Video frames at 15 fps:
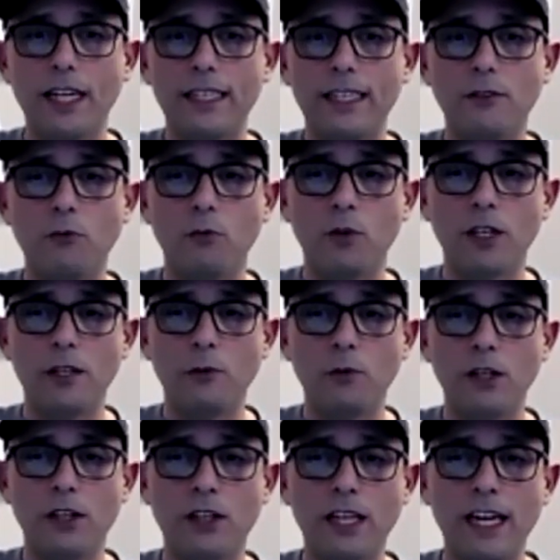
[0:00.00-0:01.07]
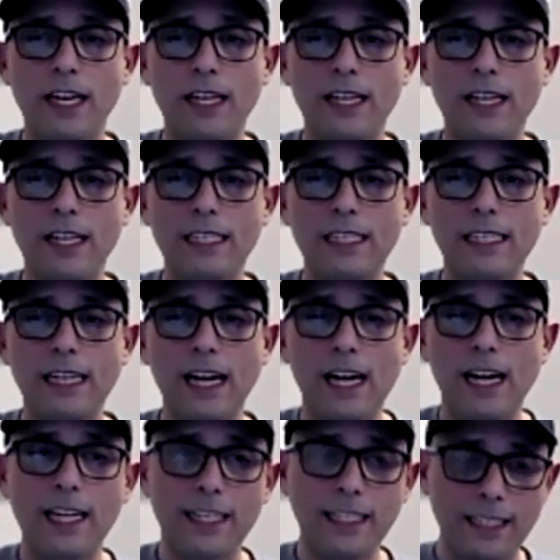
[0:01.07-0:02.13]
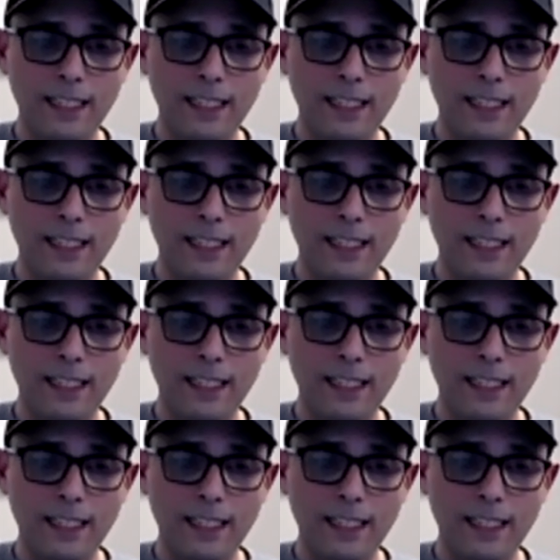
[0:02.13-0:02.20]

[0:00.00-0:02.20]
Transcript: And with, with a non